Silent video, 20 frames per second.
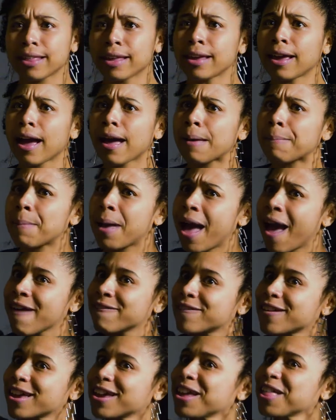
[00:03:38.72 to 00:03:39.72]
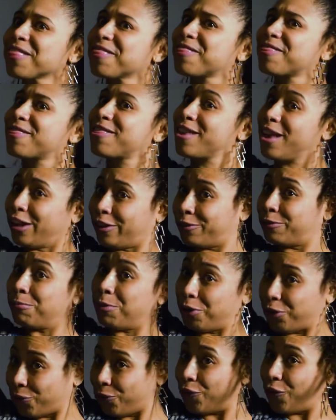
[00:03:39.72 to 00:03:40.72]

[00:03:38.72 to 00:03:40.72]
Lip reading: think I'm having this much